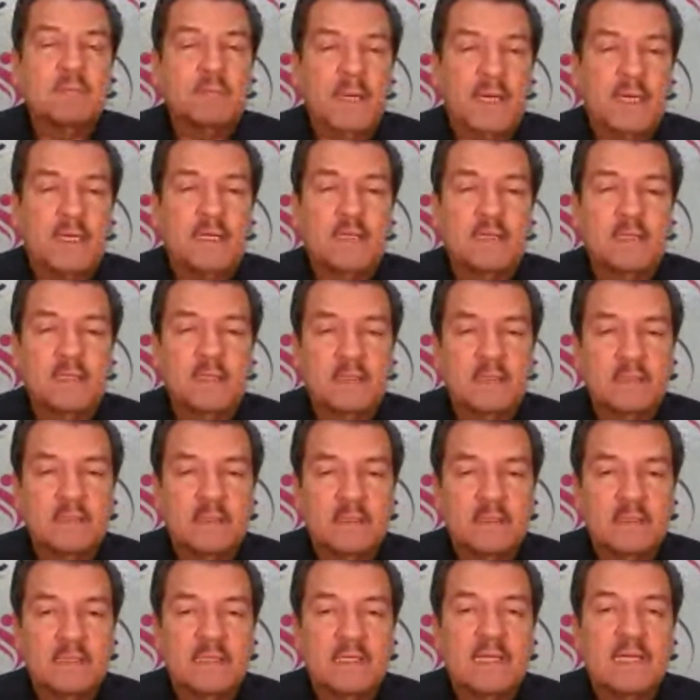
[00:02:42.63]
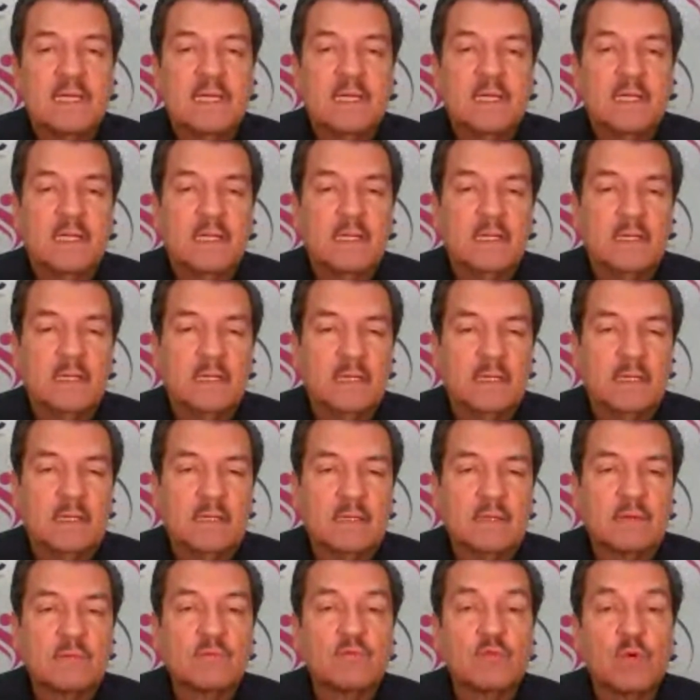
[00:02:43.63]
and grow
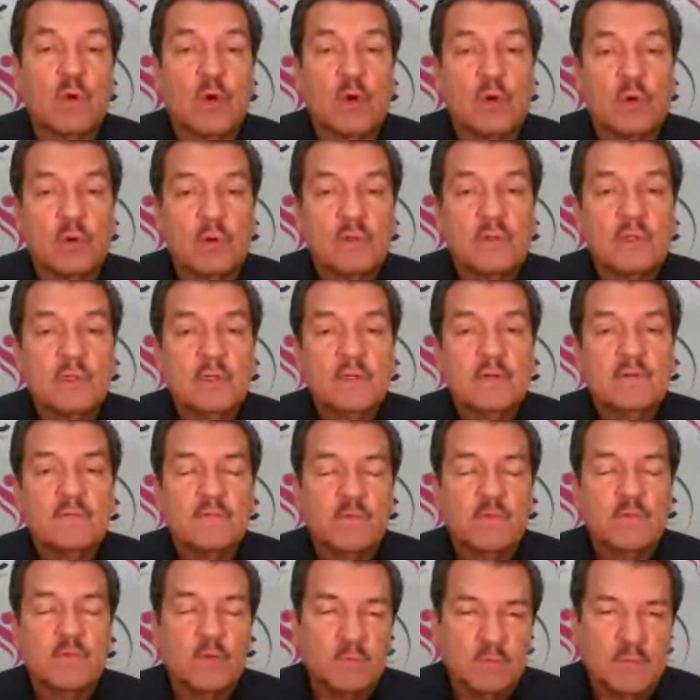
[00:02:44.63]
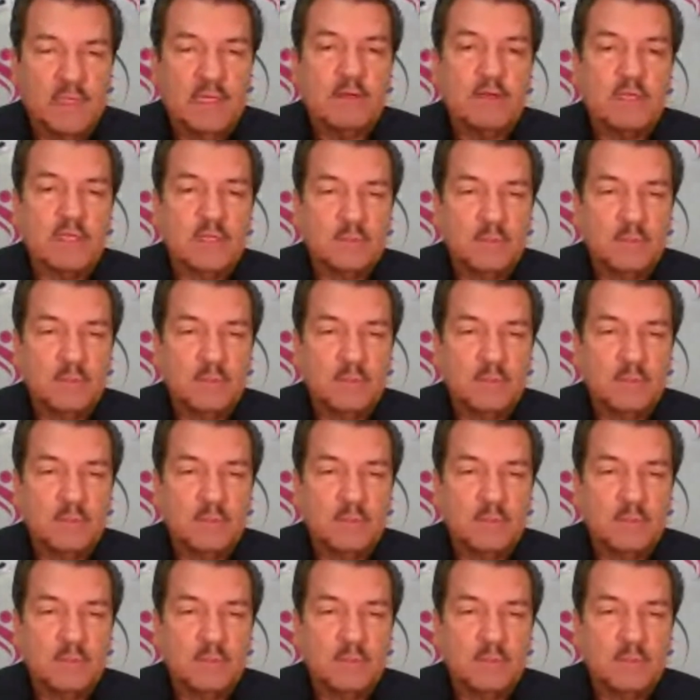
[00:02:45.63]
from their experiences and learn.